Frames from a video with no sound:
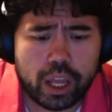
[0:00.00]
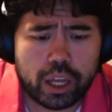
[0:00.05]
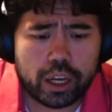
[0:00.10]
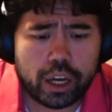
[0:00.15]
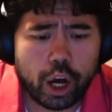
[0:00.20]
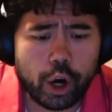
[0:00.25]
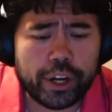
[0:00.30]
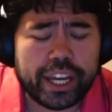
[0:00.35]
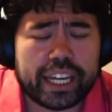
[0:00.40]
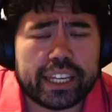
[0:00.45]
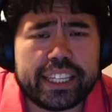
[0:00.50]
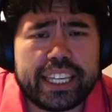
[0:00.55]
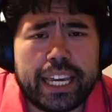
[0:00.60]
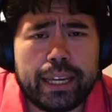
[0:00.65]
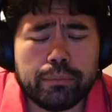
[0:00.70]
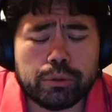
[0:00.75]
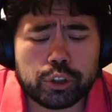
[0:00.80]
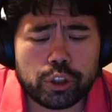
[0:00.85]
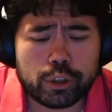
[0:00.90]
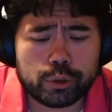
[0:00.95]
Okay,
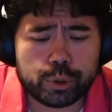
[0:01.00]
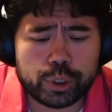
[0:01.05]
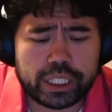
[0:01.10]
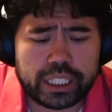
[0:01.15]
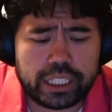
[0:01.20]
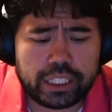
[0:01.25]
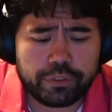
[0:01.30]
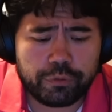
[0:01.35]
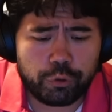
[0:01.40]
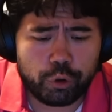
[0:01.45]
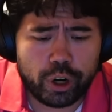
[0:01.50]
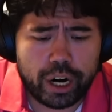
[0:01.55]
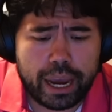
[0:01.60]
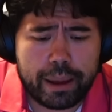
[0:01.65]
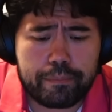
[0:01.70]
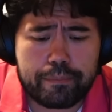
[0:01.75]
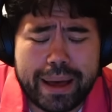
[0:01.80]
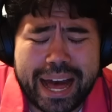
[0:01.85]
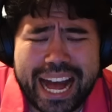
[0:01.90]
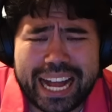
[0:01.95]
game starts with e4,
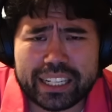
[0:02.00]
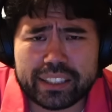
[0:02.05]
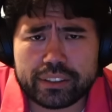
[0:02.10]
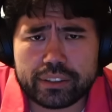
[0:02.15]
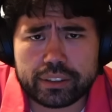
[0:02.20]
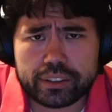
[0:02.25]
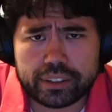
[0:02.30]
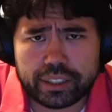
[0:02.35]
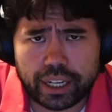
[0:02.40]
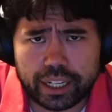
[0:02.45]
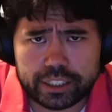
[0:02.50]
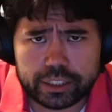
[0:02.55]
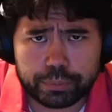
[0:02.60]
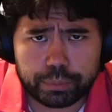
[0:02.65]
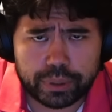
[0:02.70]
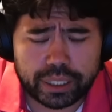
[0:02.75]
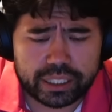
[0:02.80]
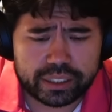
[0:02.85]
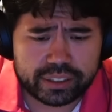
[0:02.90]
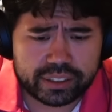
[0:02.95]
and Magnus decides to
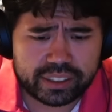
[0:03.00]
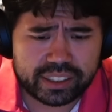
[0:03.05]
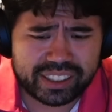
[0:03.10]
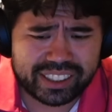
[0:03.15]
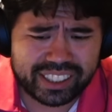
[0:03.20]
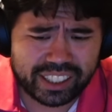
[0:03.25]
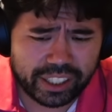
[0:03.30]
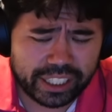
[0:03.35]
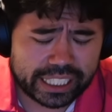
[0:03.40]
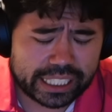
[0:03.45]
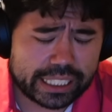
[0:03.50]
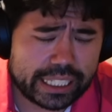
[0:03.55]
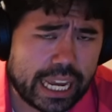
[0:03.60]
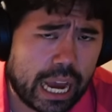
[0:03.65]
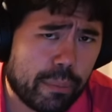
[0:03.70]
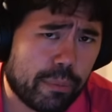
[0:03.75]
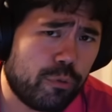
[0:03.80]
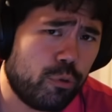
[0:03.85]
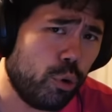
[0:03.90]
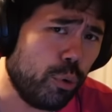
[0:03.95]
play the Sicilian.
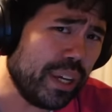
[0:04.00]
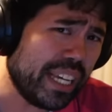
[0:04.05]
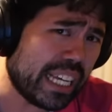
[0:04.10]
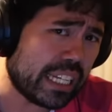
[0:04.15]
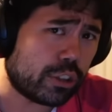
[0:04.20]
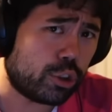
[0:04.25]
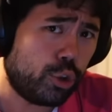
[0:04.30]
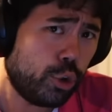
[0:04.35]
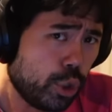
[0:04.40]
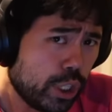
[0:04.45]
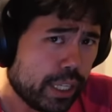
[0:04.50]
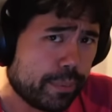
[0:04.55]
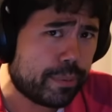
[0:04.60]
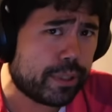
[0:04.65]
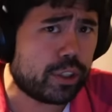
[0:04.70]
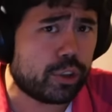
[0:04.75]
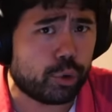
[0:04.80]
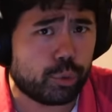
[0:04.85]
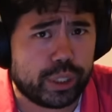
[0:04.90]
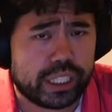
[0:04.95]
Now, before we get too deep
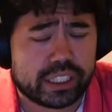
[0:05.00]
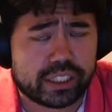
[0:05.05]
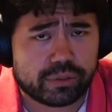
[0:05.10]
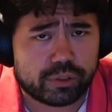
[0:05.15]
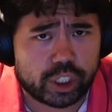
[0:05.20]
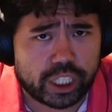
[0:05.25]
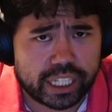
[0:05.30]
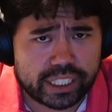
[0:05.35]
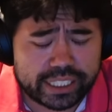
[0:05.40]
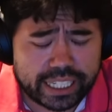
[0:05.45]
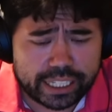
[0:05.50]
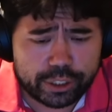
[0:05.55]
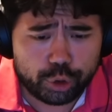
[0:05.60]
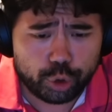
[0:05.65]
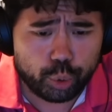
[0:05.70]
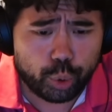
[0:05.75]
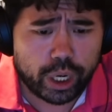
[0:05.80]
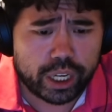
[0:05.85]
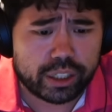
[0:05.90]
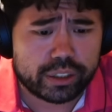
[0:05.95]
into the weeds of chess, I
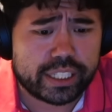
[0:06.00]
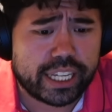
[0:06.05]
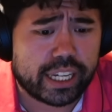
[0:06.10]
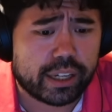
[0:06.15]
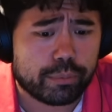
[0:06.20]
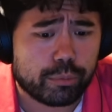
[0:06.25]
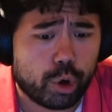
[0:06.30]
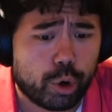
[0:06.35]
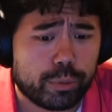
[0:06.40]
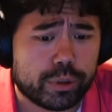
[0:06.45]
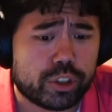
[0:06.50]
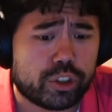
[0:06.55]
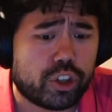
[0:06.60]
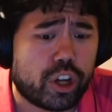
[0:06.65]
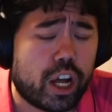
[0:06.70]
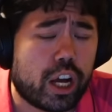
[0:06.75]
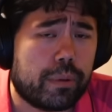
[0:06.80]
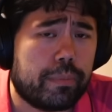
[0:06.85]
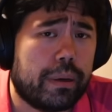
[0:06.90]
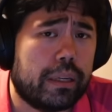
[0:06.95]
do want to take a moment to
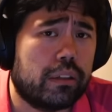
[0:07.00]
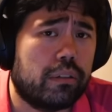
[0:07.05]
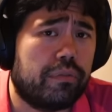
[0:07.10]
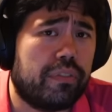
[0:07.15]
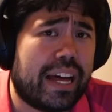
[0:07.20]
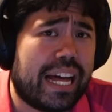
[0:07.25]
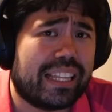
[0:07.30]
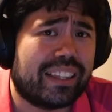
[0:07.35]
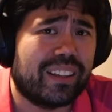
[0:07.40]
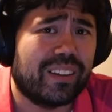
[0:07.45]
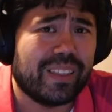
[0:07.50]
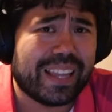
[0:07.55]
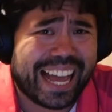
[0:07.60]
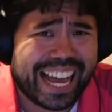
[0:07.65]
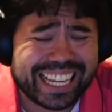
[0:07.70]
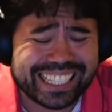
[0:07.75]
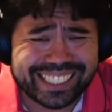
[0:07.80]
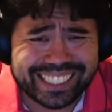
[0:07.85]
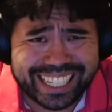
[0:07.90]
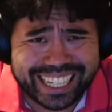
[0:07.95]
talk about the fact that
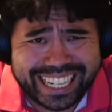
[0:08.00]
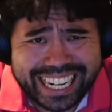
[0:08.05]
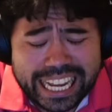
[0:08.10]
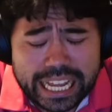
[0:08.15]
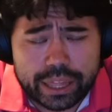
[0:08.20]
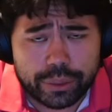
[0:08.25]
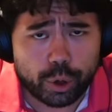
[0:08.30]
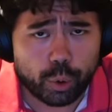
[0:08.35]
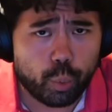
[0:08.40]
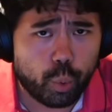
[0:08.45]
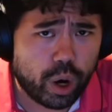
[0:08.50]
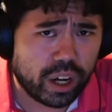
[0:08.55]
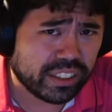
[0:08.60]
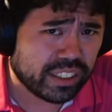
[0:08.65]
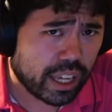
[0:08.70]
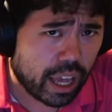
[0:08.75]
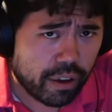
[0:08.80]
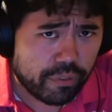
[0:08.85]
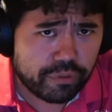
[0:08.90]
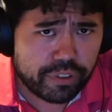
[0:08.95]
last night, there
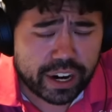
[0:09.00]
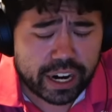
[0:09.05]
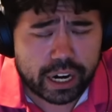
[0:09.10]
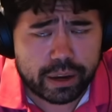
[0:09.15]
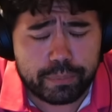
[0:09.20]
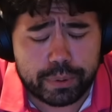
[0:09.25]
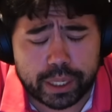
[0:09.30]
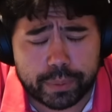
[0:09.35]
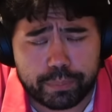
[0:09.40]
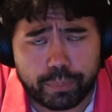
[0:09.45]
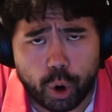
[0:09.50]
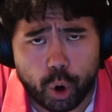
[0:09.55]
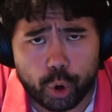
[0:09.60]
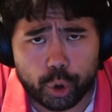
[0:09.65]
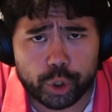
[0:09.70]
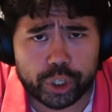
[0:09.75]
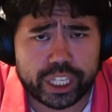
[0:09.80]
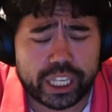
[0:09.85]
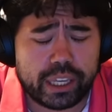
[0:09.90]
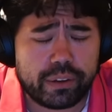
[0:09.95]
was a very big
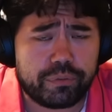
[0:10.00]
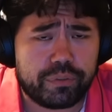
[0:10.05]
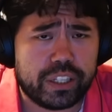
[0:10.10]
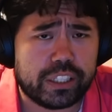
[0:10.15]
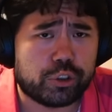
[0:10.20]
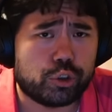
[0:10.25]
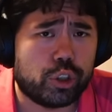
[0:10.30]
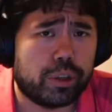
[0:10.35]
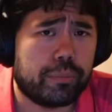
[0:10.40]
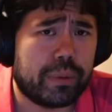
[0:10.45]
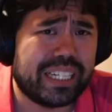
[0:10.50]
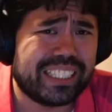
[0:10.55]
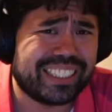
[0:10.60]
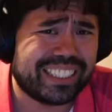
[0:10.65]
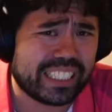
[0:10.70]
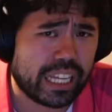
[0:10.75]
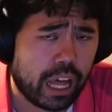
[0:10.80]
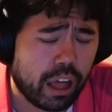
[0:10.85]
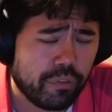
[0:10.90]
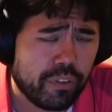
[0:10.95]
poker game featuring
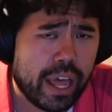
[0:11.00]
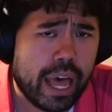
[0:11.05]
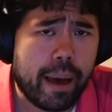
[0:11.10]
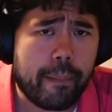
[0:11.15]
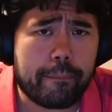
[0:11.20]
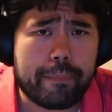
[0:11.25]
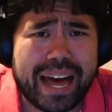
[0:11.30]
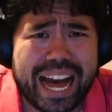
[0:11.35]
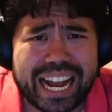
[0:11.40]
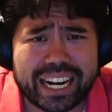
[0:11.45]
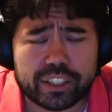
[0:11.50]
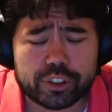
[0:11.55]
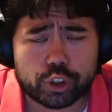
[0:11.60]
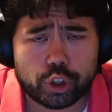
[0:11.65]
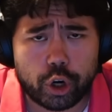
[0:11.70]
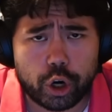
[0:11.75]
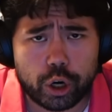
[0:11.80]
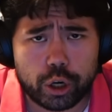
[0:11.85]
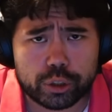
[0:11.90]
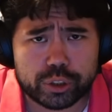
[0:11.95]
myself, Magnus
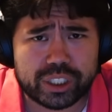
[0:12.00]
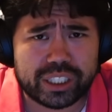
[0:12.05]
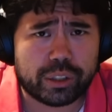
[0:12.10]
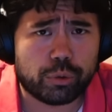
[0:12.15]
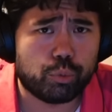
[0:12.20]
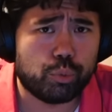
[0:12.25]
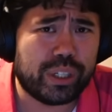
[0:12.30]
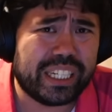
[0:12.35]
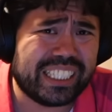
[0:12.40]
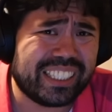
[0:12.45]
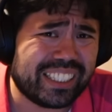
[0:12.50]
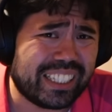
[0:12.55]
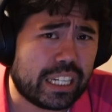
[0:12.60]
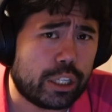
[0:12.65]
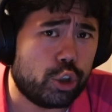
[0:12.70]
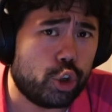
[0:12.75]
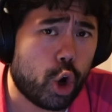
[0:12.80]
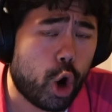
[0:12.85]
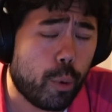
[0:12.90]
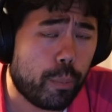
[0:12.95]
Carlsen, the recent
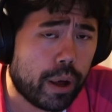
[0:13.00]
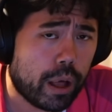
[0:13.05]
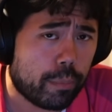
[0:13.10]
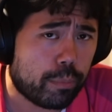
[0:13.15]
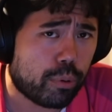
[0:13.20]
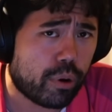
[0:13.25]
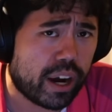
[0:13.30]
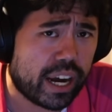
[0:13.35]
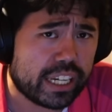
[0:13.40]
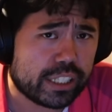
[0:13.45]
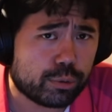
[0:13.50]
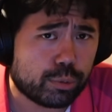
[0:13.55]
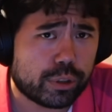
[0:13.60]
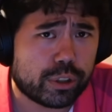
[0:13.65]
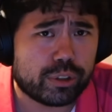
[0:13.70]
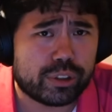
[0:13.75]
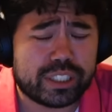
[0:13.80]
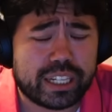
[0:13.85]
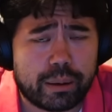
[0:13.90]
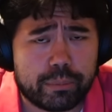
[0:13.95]
Nobel Prize
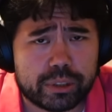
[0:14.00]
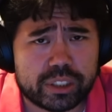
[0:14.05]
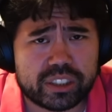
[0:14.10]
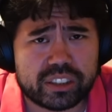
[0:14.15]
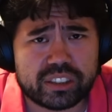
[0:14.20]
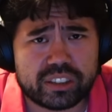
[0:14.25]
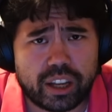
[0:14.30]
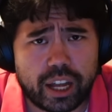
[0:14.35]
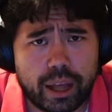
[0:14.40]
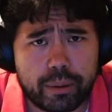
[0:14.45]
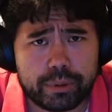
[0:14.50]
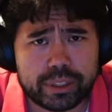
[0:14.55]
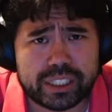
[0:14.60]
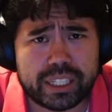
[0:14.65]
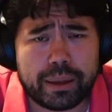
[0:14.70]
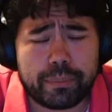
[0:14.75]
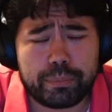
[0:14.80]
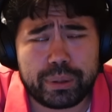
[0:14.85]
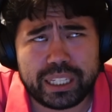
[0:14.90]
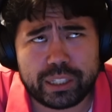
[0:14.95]
winner, Demis
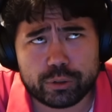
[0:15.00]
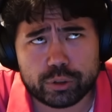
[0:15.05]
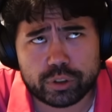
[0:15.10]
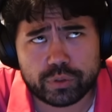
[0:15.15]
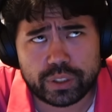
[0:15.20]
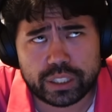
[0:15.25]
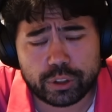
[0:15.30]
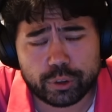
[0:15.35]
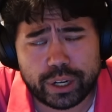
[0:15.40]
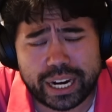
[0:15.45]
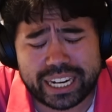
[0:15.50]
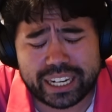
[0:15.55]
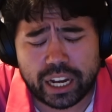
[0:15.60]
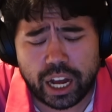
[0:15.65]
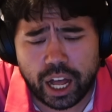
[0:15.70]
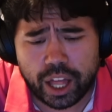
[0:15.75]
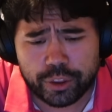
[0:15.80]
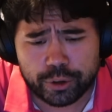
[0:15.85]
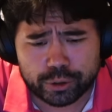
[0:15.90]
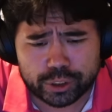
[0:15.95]
Hassabis, Peter Svidler, and
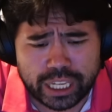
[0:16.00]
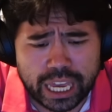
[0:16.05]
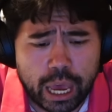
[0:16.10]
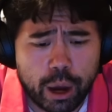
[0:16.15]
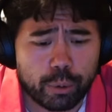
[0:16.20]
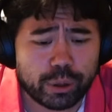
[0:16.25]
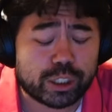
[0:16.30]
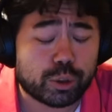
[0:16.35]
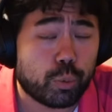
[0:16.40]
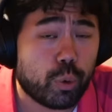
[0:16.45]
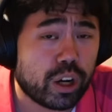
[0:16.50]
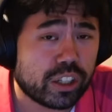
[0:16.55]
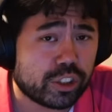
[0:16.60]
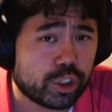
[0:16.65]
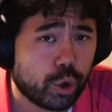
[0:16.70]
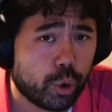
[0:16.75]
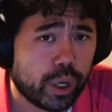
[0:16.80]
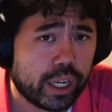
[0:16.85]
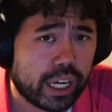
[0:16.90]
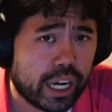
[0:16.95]
others, which was
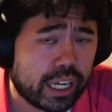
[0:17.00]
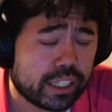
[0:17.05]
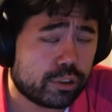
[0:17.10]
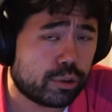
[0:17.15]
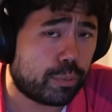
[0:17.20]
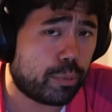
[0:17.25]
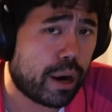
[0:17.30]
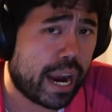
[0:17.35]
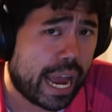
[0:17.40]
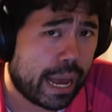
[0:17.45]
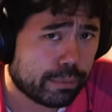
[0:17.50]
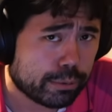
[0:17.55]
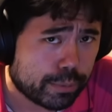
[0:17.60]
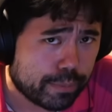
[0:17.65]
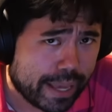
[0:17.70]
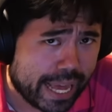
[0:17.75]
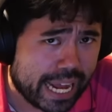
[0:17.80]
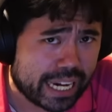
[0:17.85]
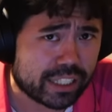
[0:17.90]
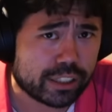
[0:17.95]
going on. So perhaps
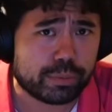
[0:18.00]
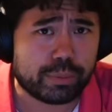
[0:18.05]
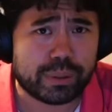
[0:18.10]
Magnus,